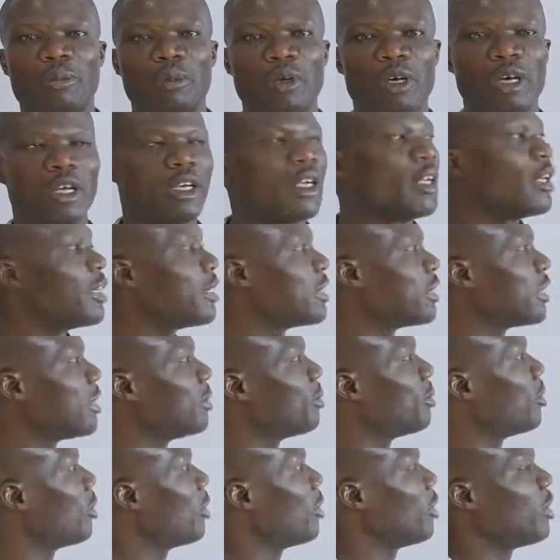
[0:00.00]
a
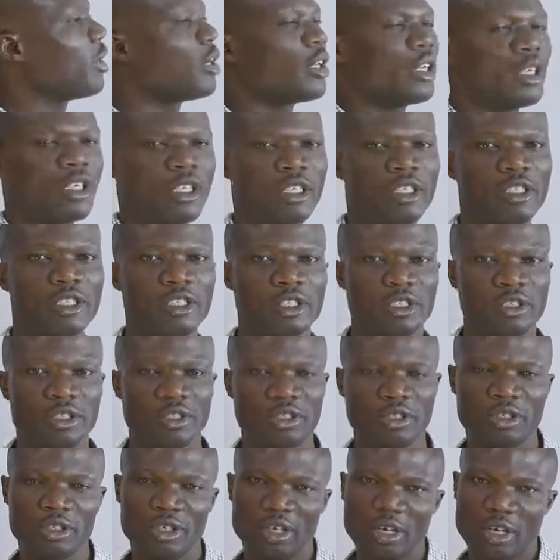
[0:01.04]
decimal
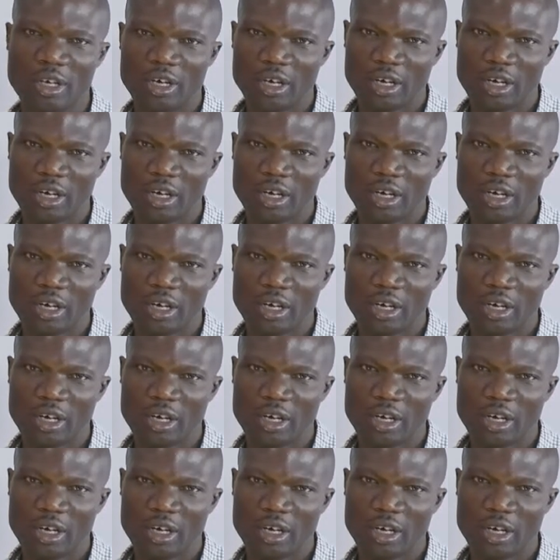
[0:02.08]
into